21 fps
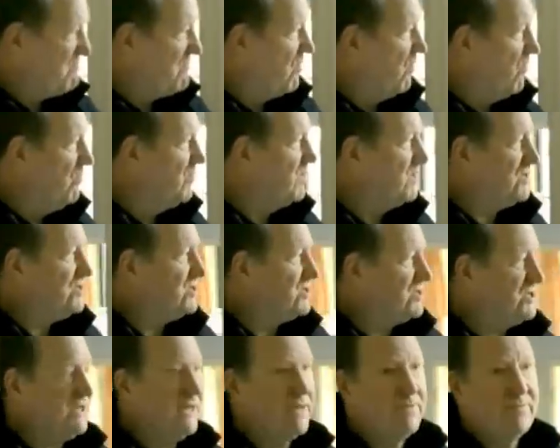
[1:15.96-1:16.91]
almost the
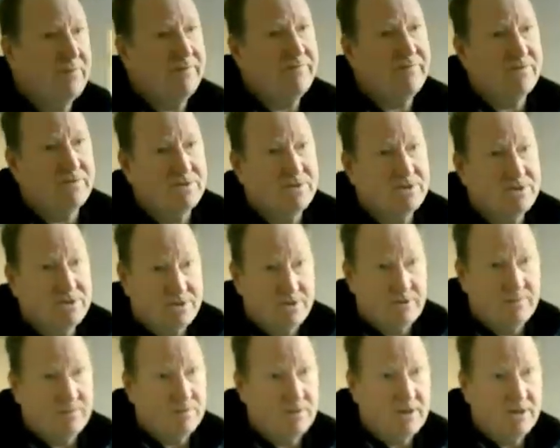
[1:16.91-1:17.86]
same difference as
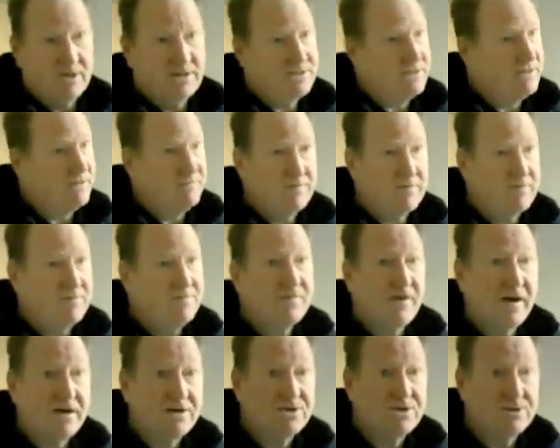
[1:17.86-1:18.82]
double glazing for a
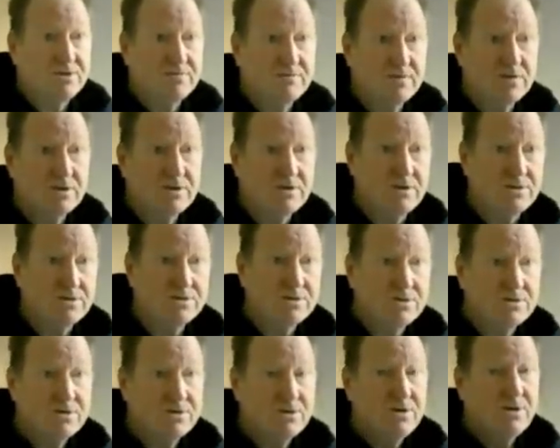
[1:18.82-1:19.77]
fraction of the
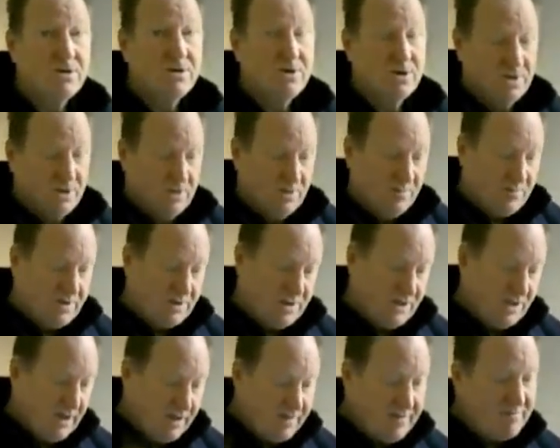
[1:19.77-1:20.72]
cost. But
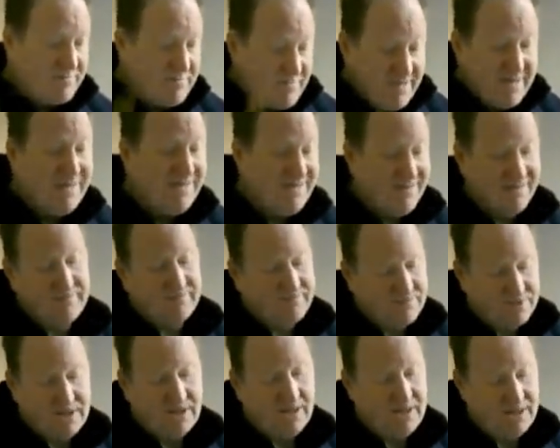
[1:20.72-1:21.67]
the other myth
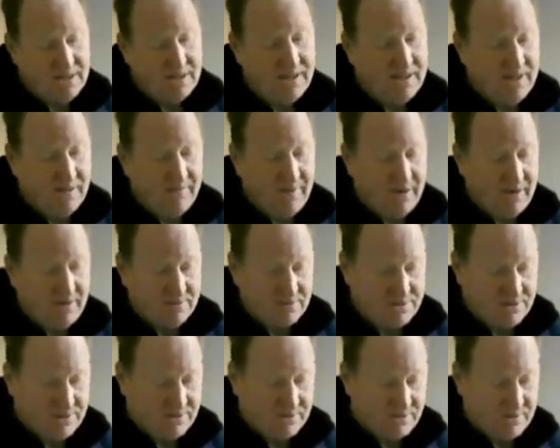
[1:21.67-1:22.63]
slightly
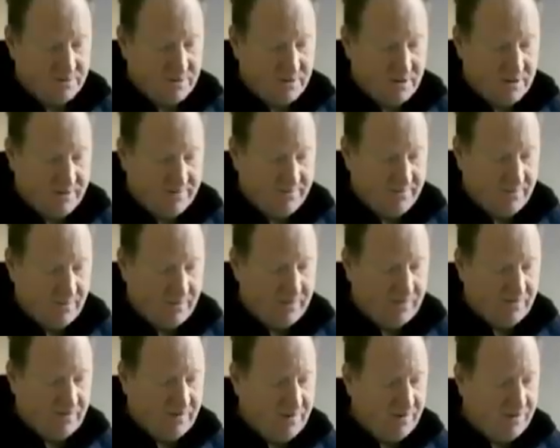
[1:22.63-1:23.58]
about,
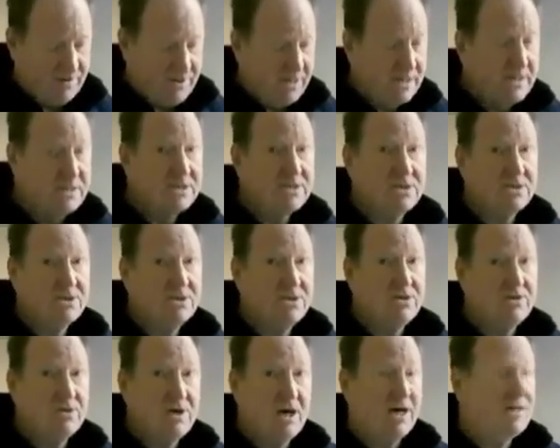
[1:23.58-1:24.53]
see, the thing is there's
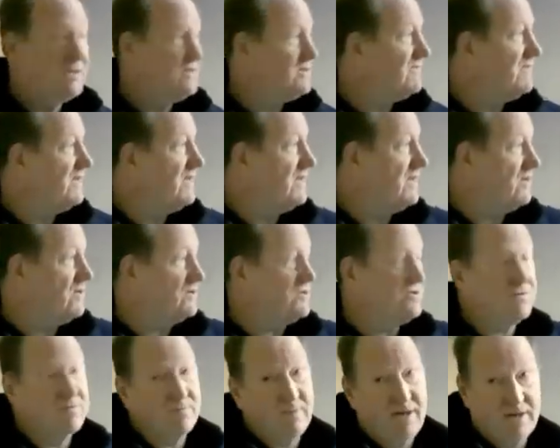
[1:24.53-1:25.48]
two kinds of heat loss
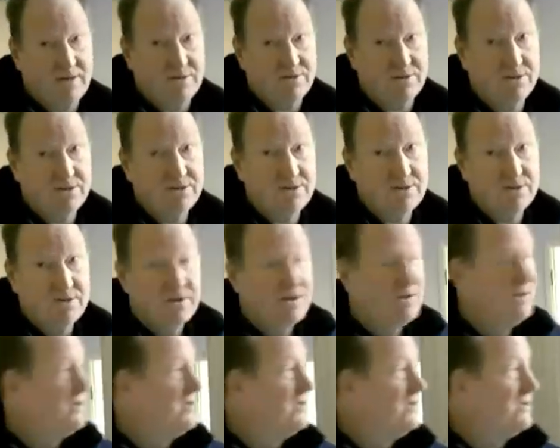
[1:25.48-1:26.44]
from houses.
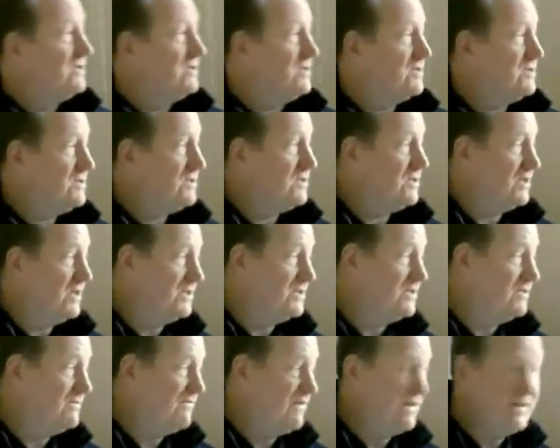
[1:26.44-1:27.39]

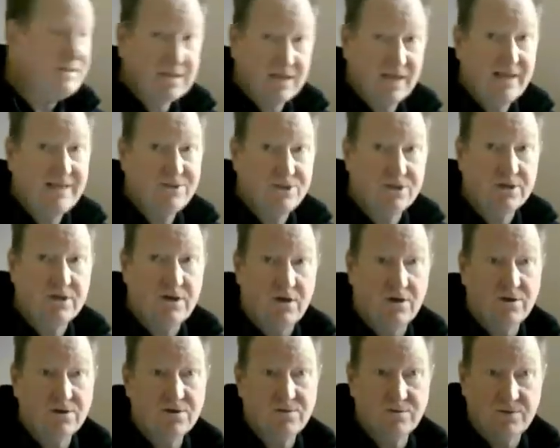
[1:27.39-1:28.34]
There's ventilation
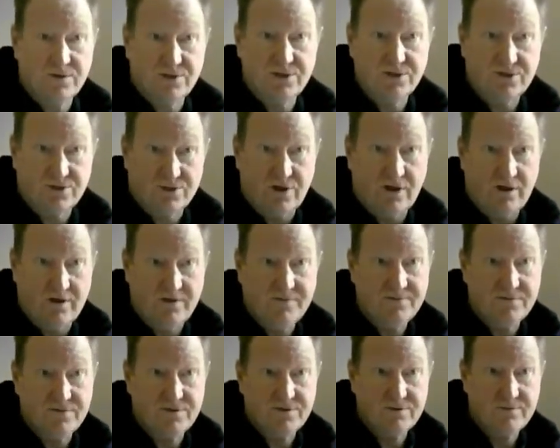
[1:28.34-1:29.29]
loss, which is
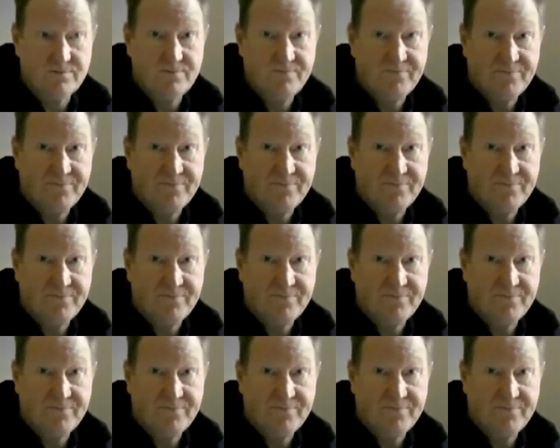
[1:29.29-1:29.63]
drafts,